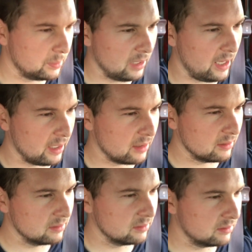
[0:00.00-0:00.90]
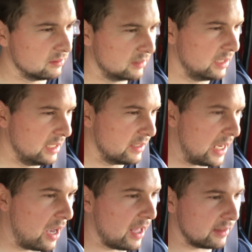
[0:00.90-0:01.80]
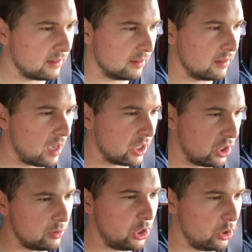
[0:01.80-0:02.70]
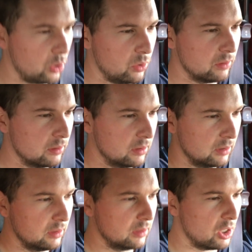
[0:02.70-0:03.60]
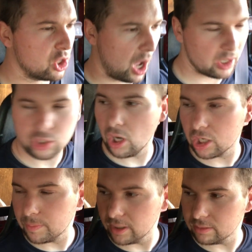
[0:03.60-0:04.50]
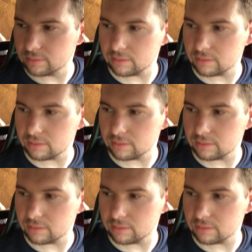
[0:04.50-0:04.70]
Like, now I could do shock adjustment.